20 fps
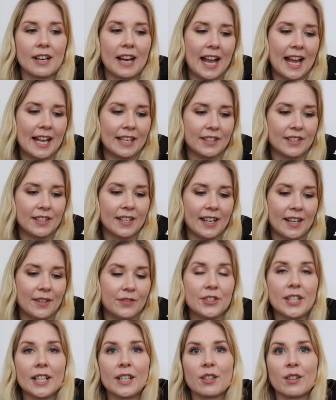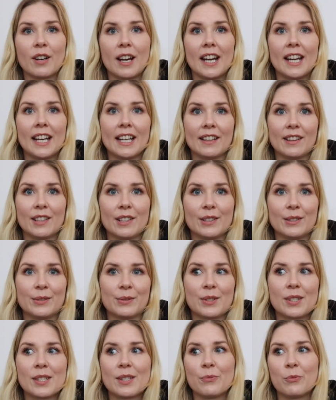and decorating
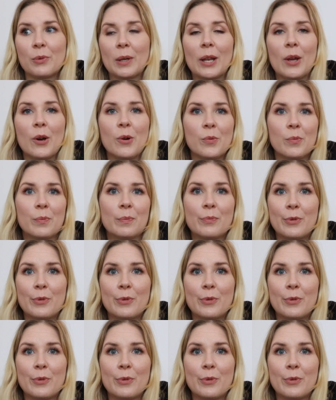those willow